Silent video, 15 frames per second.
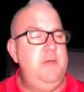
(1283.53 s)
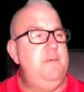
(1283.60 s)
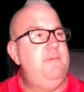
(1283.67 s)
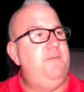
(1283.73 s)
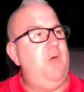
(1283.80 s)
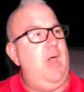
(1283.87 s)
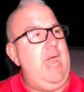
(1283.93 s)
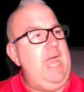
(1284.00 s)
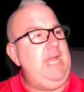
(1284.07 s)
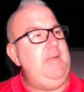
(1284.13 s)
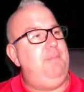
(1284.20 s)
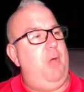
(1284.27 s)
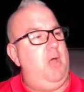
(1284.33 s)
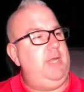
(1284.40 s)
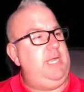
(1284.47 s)
For
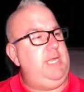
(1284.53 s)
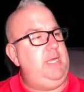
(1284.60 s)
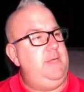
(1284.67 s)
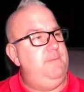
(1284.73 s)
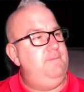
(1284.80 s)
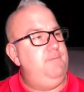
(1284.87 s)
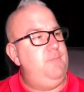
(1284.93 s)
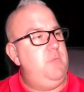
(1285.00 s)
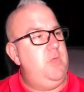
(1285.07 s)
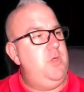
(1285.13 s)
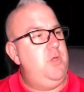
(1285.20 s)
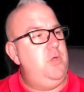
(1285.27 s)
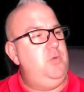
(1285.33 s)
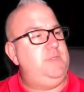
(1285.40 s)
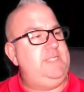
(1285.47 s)
anybody
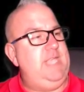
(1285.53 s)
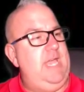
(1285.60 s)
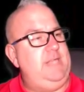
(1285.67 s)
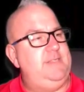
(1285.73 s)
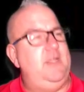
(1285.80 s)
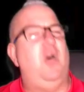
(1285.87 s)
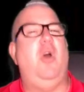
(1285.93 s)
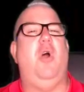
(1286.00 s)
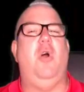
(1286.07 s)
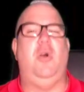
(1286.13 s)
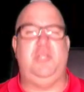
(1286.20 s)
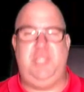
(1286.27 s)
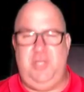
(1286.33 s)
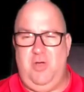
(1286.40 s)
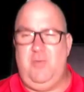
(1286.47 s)
who says, "Oh,
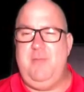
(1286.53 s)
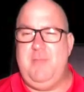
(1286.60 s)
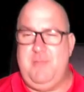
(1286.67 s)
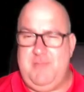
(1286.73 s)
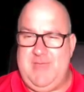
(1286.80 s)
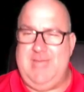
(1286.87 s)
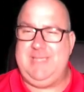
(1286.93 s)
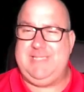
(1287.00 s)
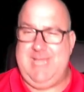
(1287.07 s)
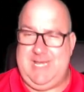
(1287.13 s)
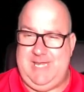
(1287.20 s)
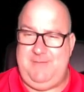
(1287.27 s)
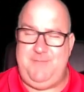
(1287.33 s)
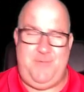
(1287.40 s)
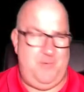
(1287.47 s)
do you not remember that
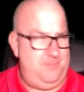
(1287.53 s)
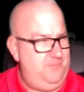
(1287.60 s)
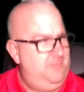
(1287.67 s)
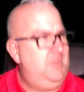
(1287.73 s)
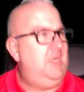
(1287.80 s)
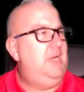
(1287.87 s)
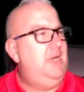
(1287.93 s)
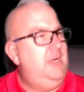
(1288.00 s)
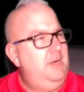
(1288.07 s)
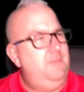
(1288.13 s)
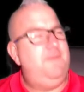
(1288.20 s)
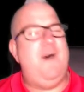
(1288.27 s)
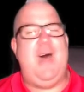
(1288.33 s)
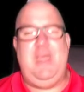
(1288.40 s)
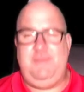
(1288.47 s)
Dani from
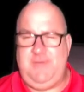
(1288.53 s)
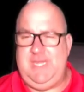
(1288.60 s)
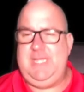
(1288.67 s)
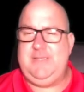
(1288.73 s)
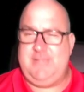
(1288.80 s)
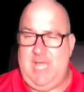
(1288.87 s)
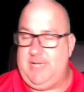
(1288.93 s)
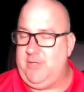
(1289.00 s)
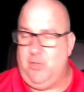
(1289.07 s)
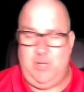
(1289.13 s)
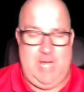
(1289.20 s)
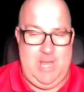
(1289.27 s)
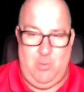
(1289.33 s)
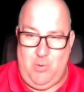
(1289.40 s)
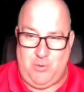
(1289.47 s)
5 years?" I don't know
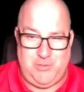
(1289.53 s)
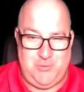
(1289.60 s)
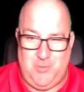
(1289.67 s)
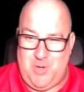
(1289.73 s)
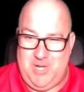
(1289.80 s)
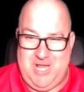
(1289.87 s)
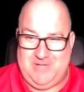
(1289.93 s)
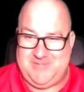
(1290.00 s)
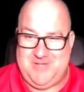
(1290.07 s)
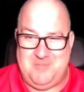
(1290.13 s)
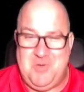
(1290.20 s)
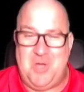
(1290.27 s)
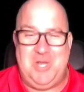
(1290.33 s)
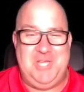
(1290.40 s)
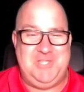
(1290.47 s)
how old you are now, so I'm
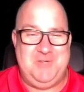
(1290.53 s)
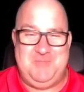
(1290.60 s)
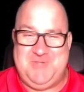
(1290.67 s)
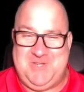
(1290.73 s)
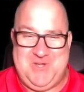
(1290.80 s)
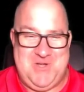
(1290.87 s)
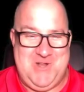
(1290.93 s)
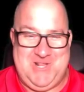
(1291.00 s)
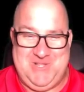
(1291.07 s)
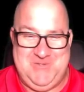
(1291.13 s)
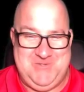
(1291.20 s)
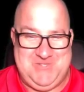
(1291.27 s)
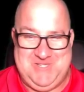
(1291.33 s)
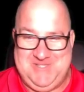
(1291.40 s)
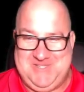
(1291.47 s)
not going to jump to
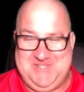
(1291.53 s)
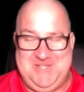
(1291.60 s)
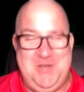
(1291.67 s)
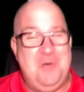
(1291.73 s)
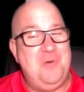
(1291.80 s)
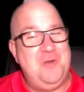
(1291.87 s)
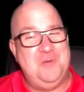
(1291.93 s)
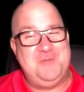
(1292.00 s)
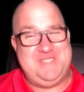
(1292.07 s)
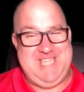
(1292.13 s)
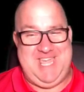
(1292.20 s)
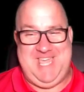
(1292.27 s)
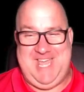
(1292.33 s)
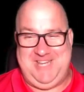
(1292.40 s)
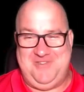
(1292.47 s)
conclusions because I don't want to
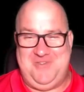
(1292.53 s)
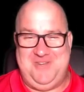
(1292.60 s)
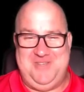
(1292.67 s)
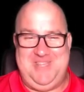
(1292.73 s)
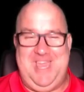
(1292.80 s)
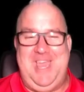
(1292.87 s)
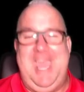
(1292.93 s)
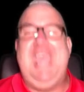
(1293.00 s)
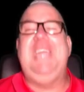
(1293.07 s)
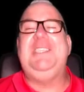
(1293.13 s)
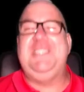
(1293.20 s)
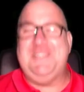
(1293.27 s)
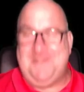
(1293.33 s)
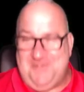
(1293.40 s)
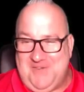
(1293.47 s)
upset. I don't want to. Age
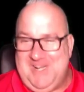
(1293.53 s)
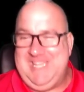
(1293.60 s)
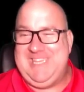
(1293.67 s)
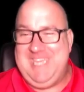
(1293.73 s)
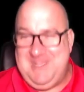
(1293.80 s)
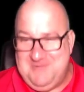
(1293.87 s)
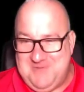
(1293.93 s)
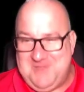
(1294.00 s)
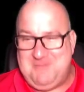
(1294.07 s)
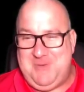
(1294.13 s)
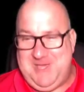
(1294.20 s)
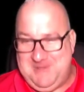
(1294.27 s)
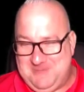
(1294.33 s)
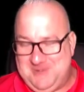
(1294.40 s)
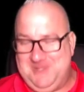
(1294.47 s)
is a funny thing with
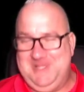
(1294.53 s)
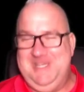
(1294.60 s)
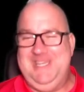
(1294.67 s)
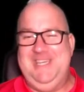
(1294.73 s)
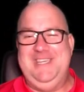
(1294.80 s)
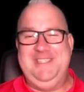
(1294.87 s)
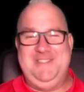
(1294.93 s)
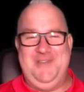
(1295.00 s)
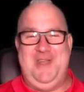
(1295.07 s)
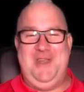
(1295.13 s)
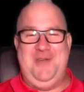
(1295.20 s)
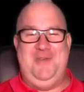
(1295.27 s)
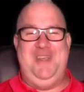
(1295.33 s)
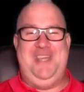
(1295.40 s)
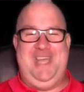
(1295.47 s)
people, so I
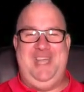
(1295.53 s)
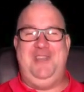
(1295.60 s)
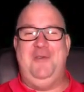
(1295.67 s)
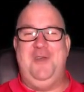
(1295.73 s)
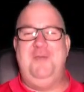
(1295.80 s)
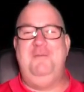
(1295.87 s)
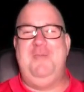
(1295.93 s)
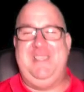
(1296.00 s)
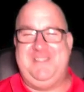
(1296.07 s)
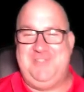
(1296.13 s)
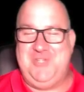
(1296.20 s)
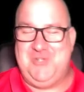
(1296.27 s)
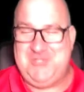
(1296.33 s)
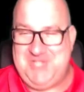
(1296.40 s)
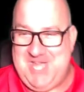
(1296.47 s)
don't want to. I don't want to
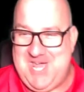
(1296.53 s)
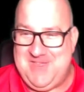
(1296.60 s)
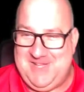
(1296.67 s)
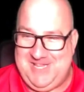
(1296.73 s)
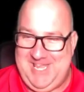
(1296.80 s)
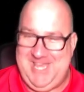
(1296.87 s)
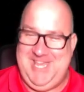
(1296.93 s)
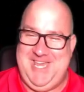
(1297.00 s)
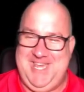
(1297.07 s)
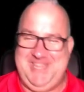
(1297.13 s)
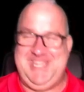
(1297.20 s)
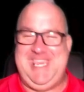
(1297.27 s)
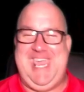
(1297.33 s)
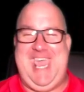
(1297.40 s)
misjudge the